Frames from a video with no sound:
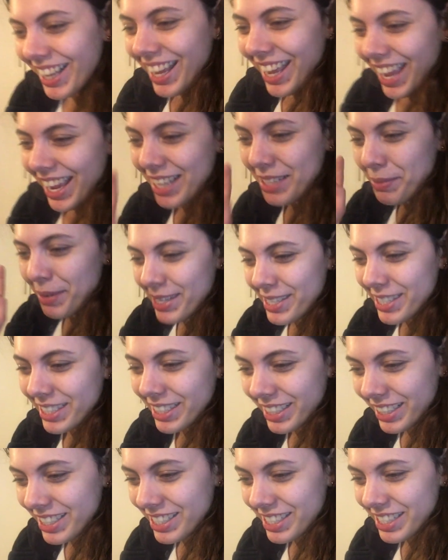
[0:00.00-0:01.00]
he's
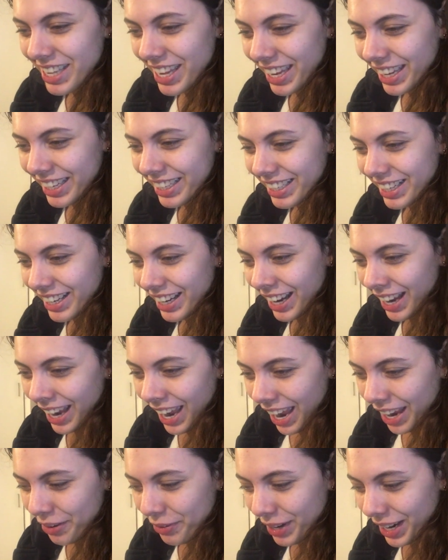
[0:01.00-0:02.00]
basically just like,
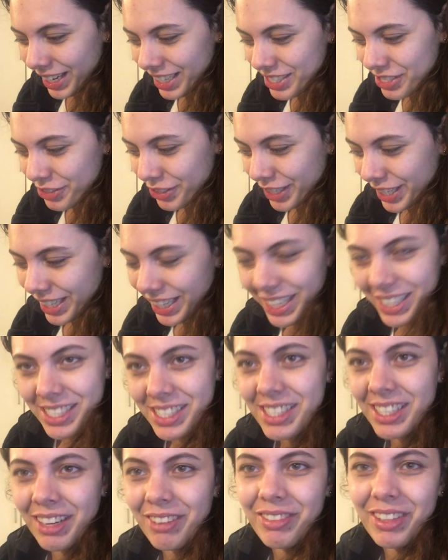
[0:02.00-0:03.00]
I quite enjoy his
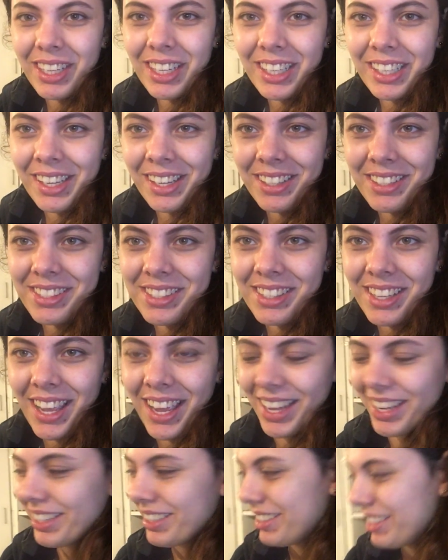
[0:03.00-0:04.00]
stuff that he does,
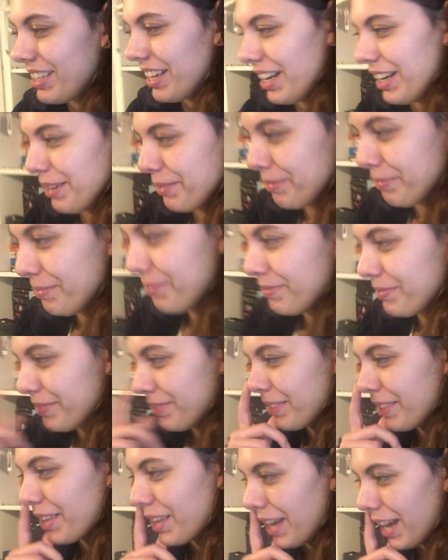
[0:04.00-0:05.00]
and
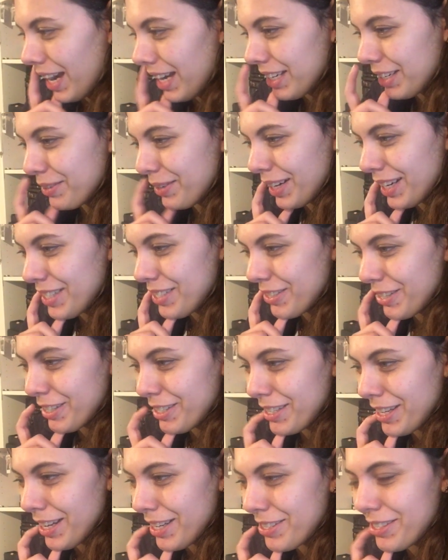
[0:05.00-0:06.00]
I quite enjoy
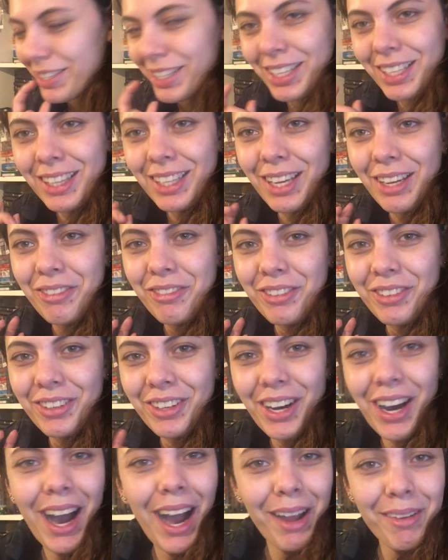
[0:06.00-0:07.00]
Star Trek.
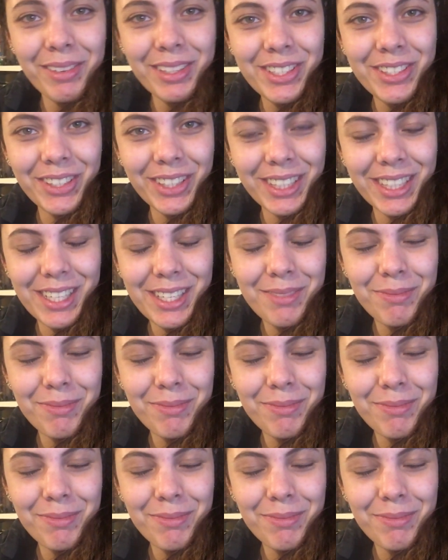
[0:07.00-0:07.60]
Therefore, I'm enjoying this